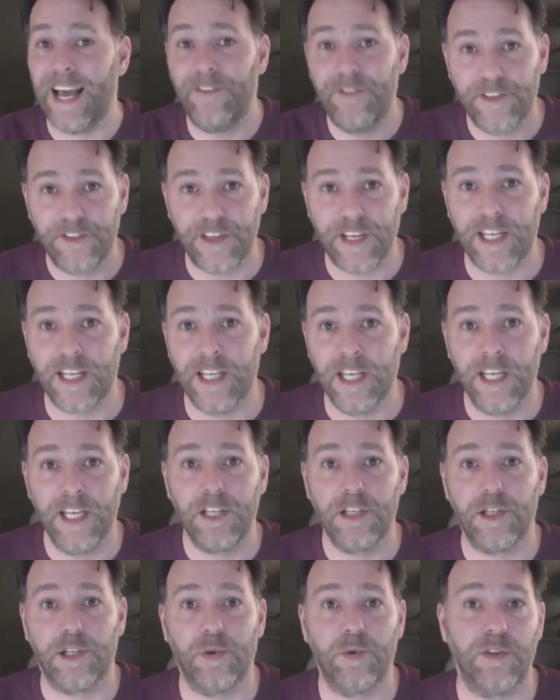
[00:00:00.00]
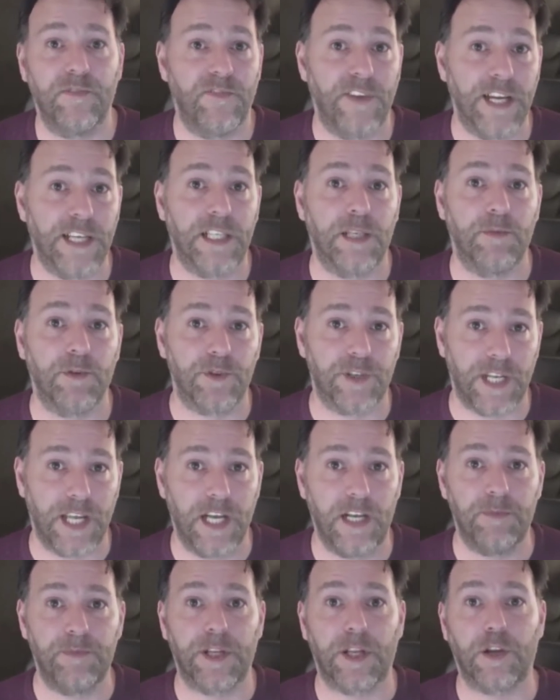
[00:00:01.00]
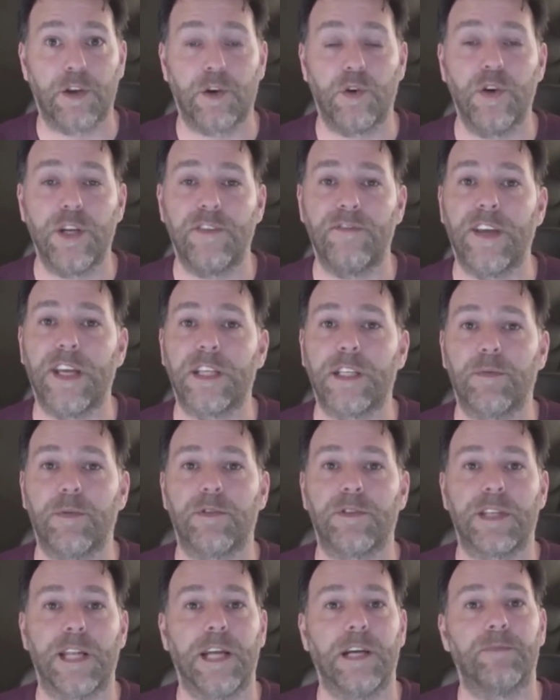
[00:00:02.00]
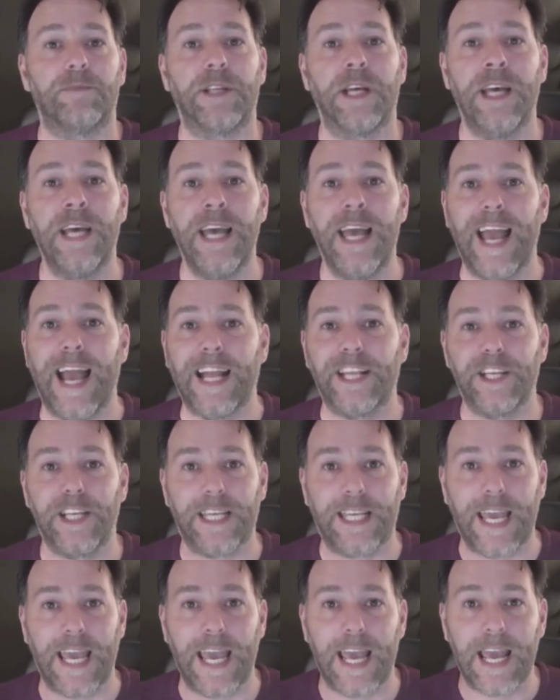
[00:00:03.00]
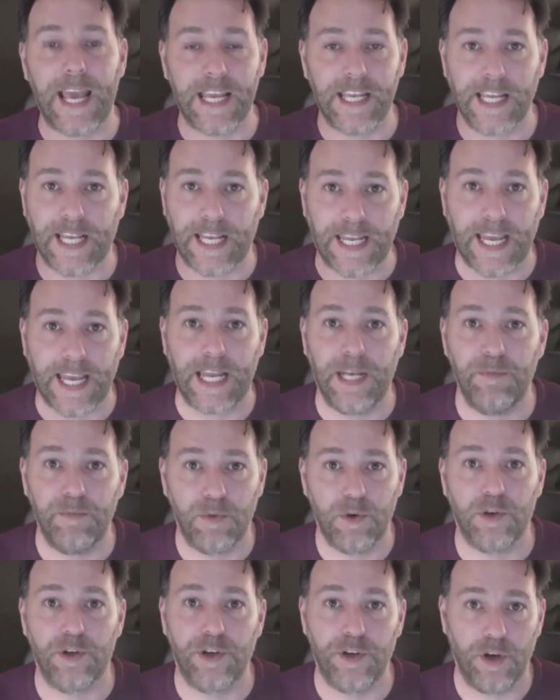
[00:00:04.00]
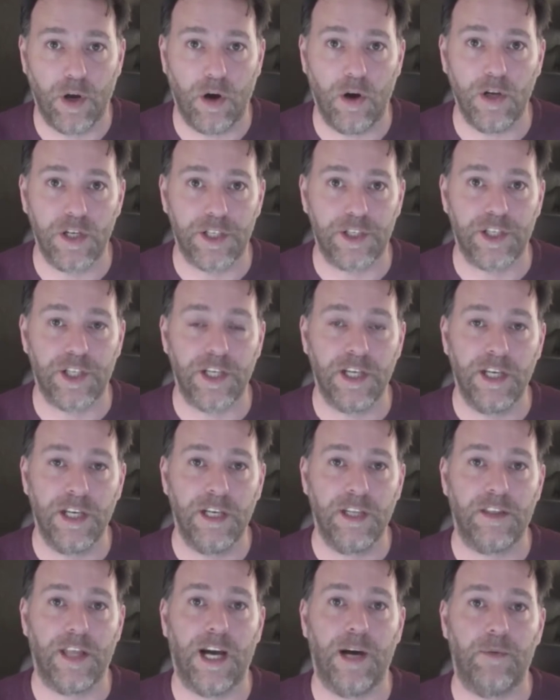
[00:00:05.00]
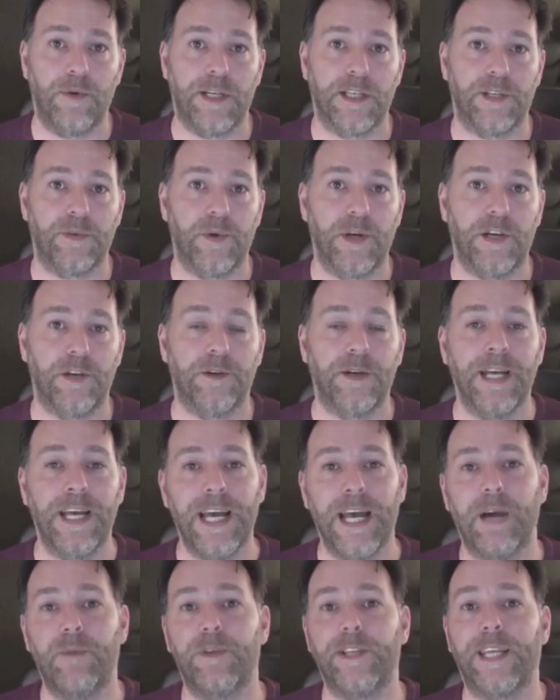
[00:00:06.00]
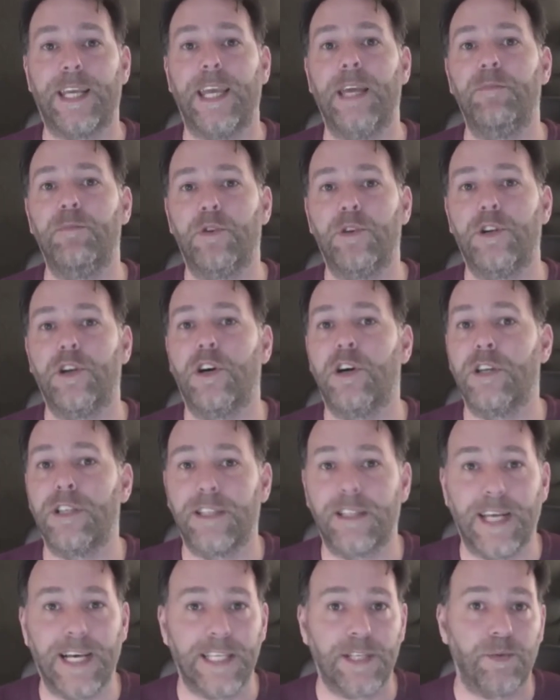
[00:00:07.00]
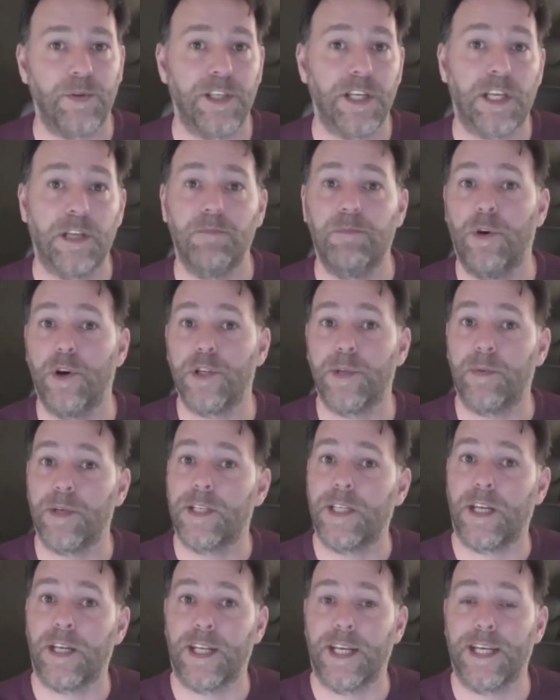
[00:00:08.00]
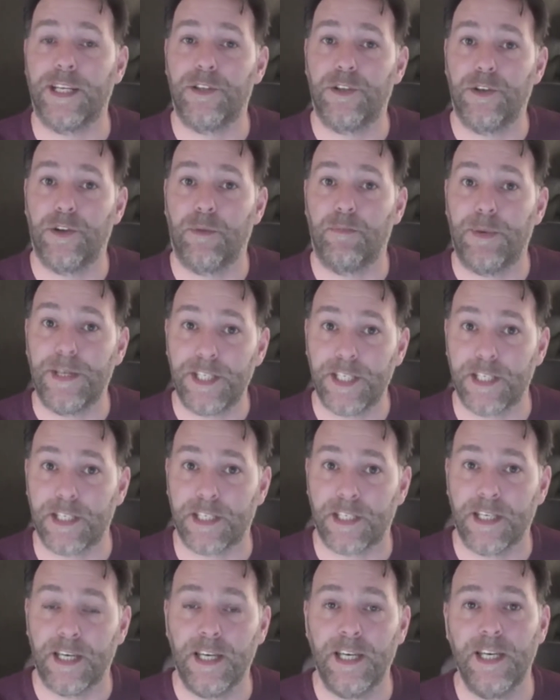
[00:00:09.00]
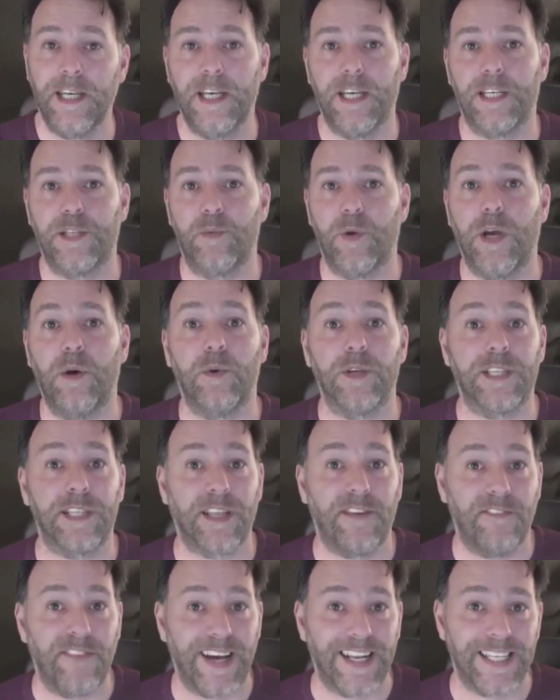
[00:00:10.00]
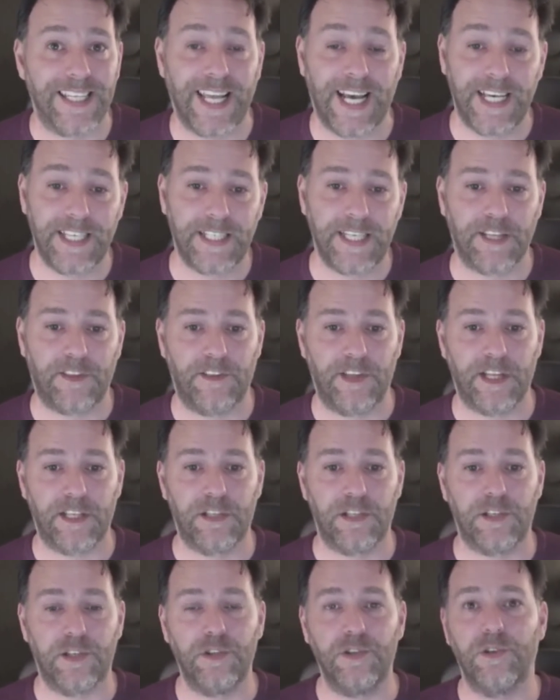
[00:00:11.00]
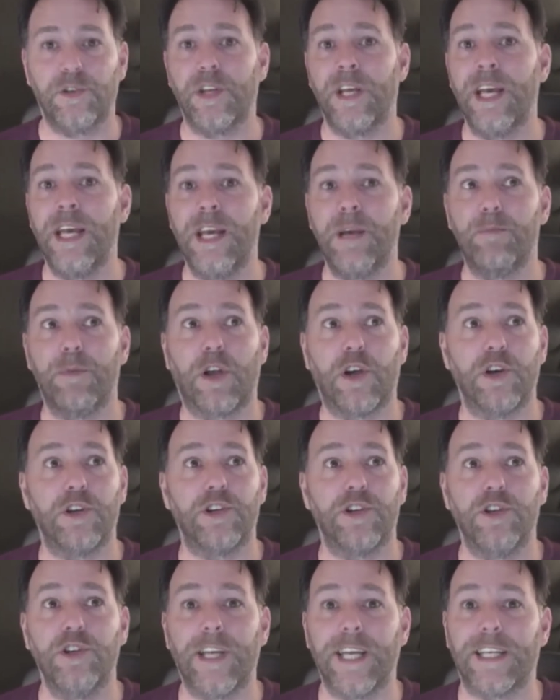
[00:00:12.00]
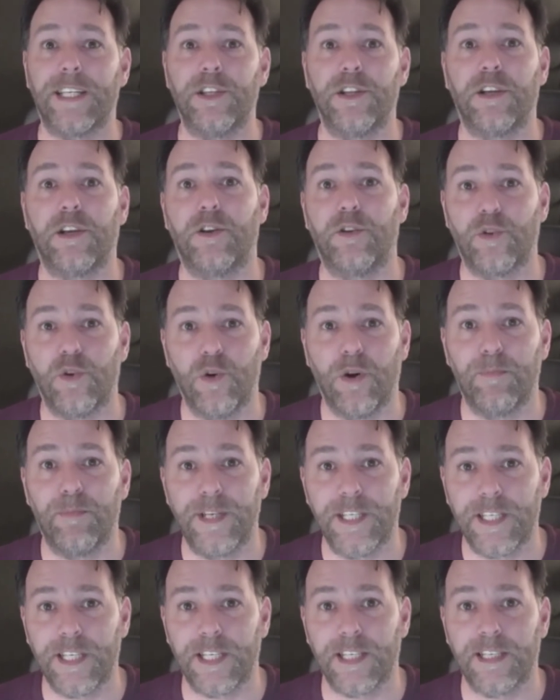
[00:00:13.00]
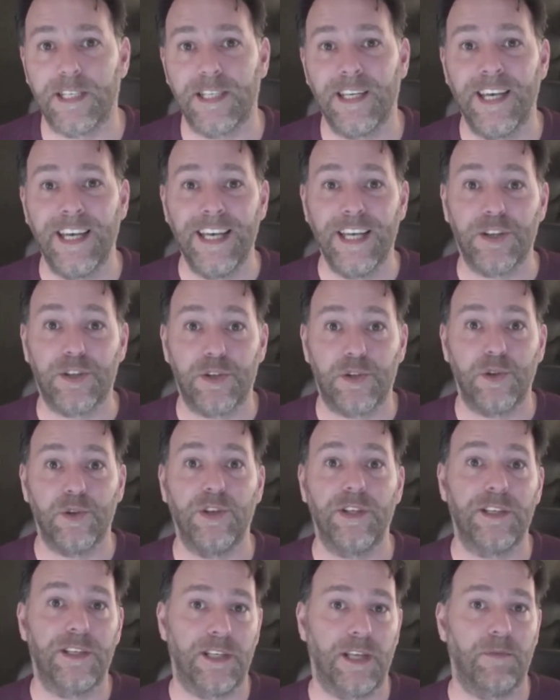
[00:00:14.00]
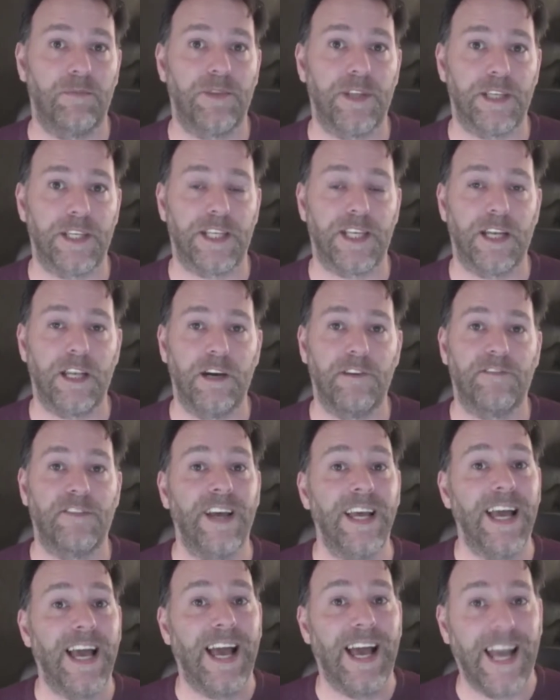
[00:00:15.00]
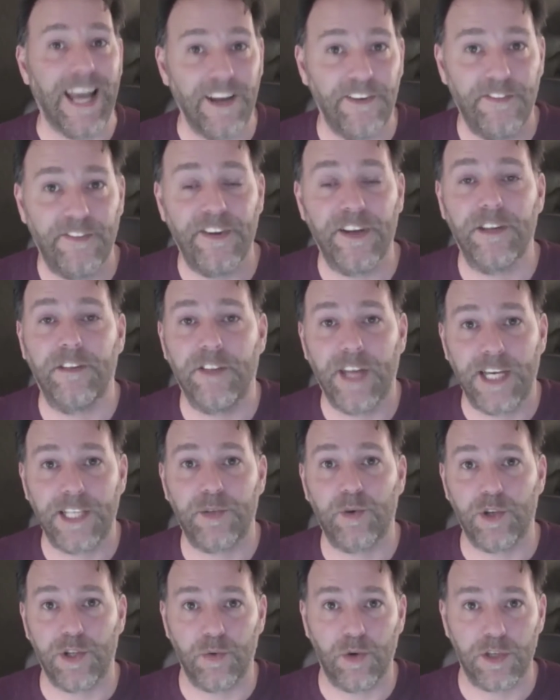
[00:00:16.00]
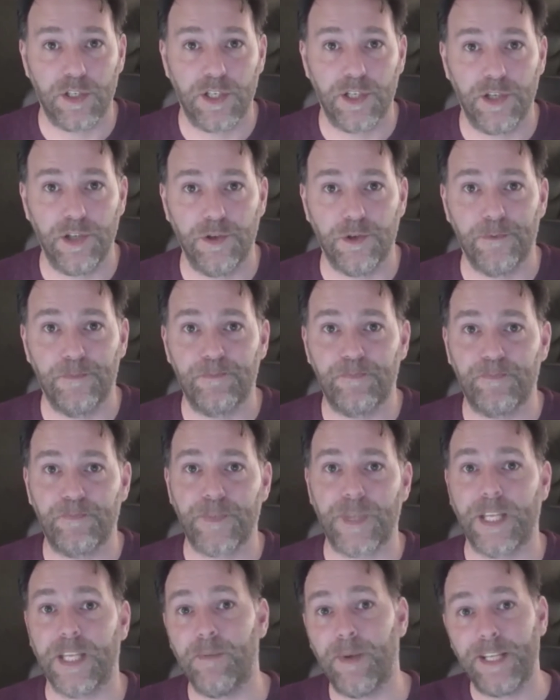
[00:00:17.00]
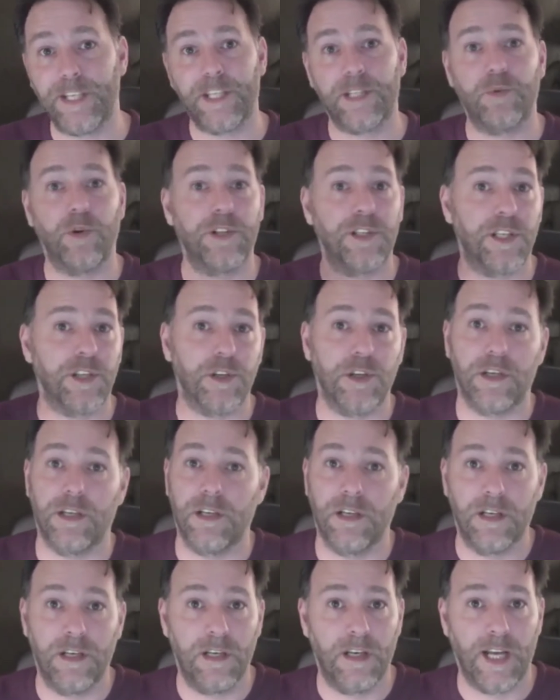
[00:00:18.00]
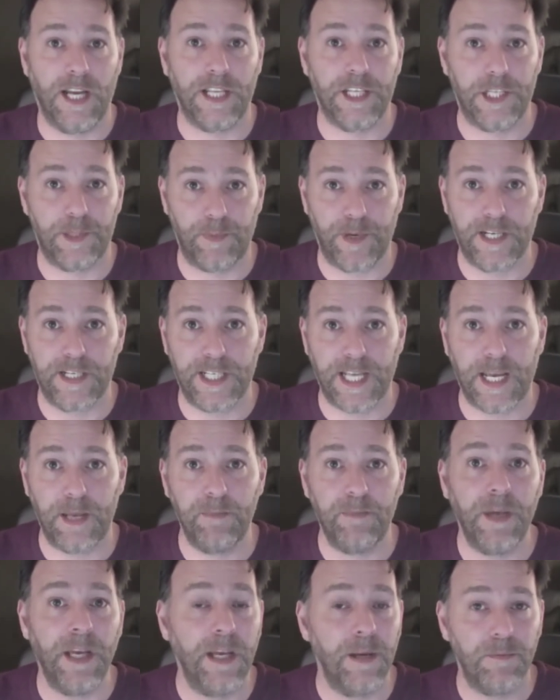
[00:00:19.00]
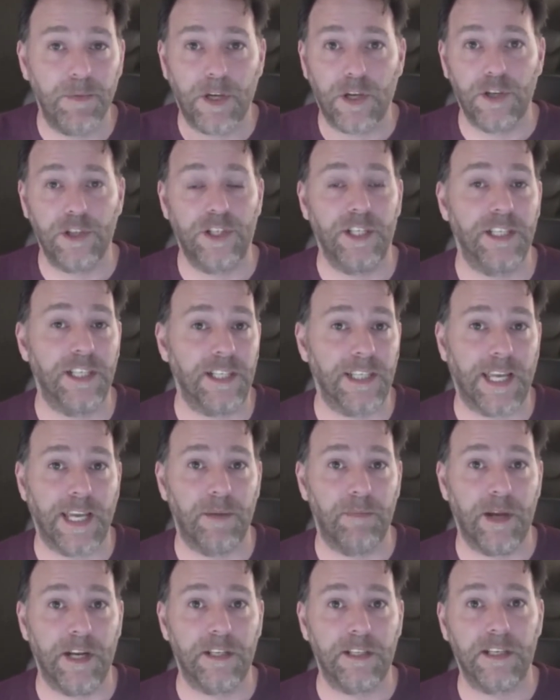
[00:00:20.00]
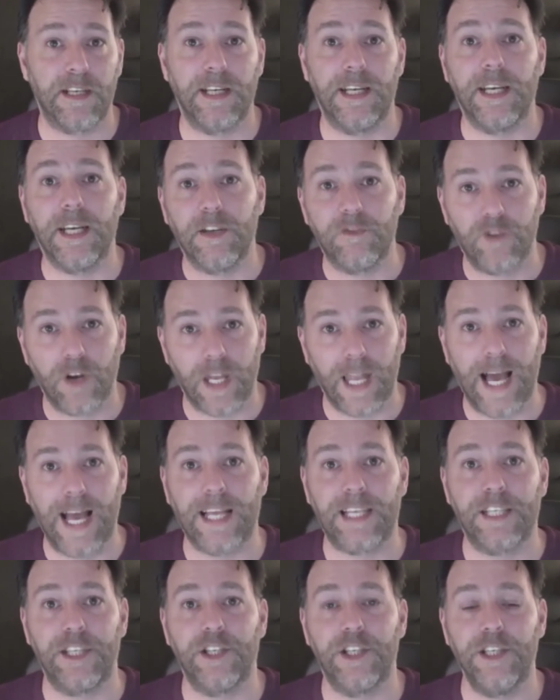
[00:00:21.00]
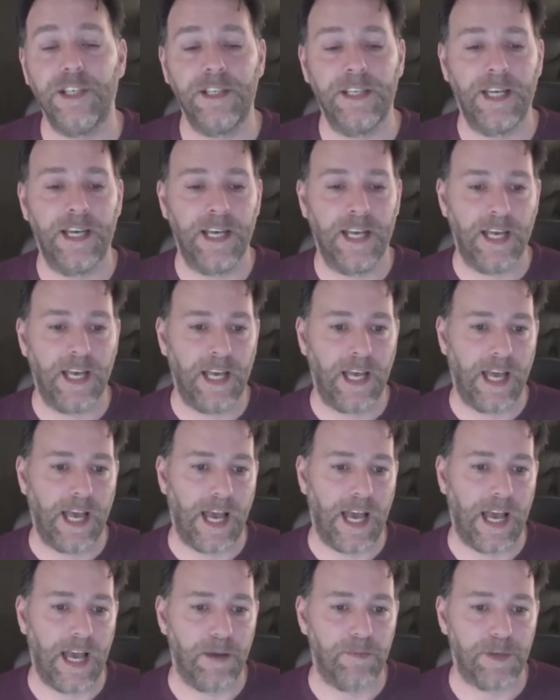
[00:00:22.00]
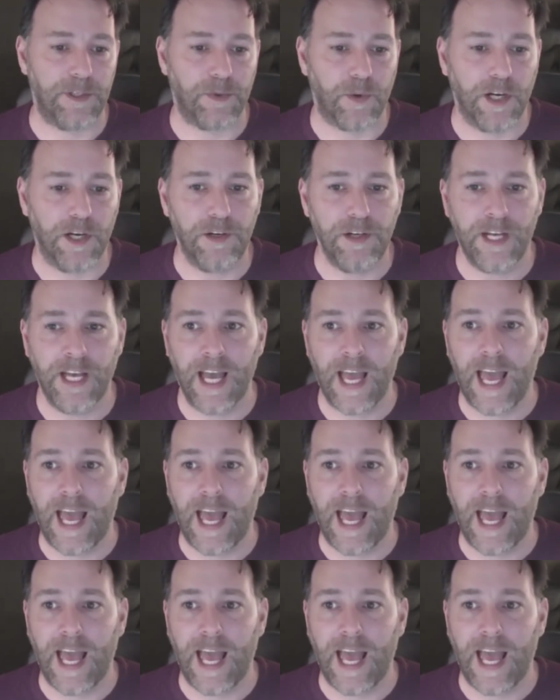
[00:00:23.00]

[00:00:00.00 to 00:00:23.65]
Everything to do with vegetables and herbs and growing vegetables and herbs. And you gain more knowledge that way as well. And when you gain more knowledge, that's when you can possibly turn it into a business as well, which is a fantastic thing to do, because you get to grow a business doing something that you love, if that's what you want to do. You might just want to do it in your spare time because you just get immersed in it. It relaxes you as well.